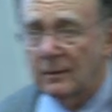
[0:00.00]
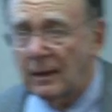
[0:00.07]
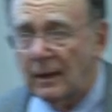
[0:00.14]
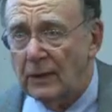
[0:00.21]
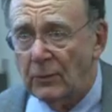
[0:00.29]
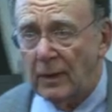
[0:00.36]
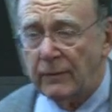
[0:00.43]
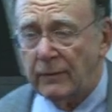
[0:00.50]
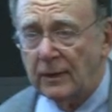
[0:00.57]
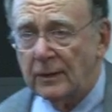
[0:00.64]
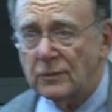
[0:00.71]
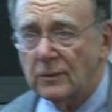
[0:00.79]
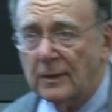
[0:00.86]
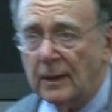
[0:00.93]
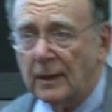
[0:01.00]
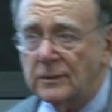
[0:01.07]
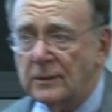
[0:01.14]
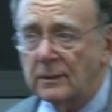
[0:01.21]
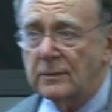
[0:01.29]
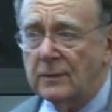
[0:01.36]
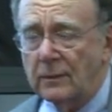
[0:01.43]
hand-waving
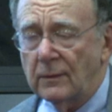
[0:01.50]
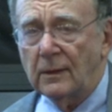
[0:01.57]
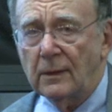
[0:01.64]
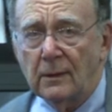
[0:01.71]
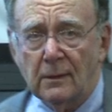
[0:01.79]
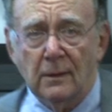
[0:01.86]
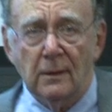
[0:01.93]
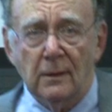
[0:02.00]
introduction to the